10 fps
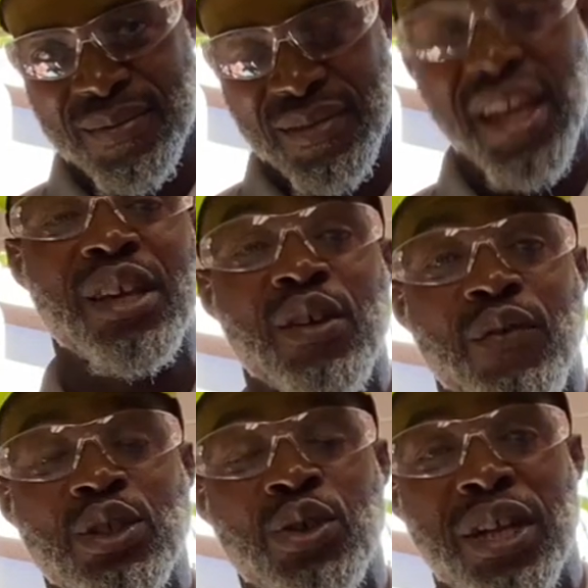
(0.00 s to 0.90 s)
Thank you
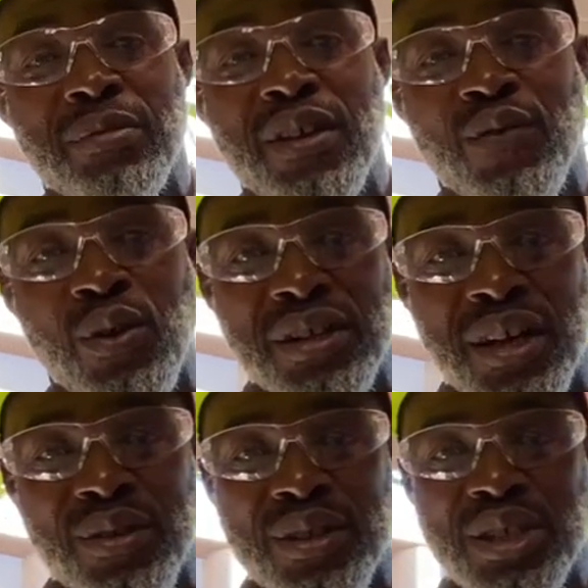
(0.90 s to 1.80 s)
for joining me for
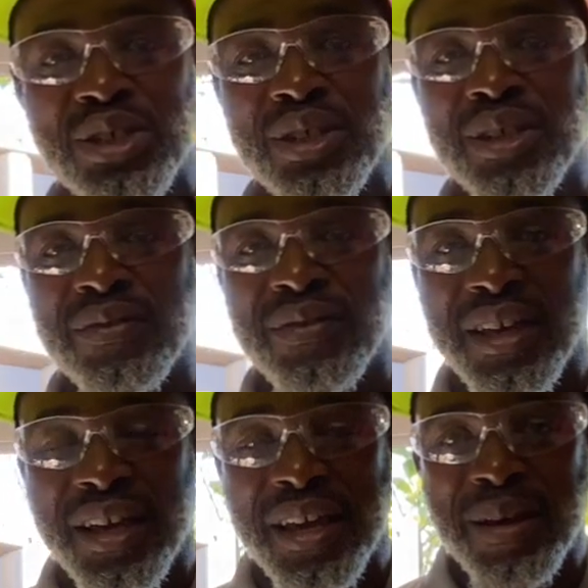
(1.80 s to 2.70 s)
another edition of
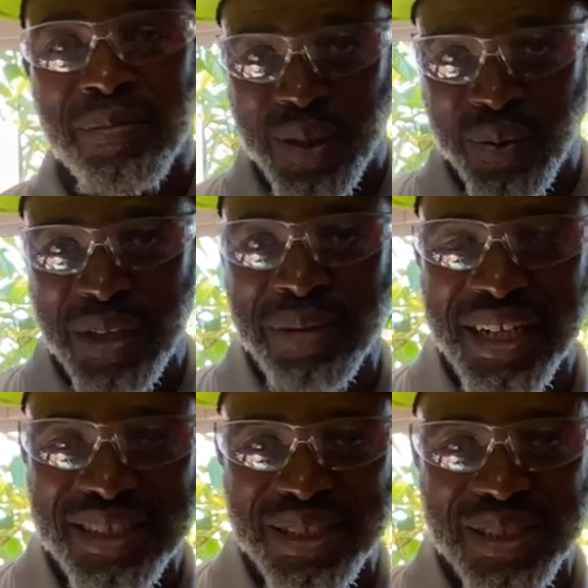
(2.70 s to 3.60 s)
Midweek
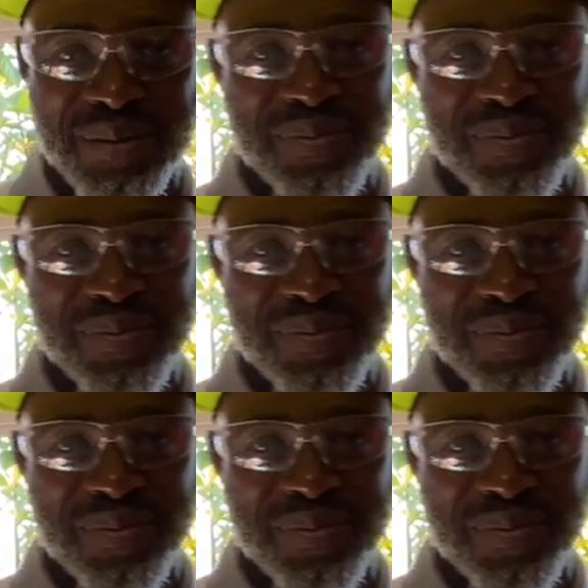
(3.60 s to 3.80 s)
Minutes.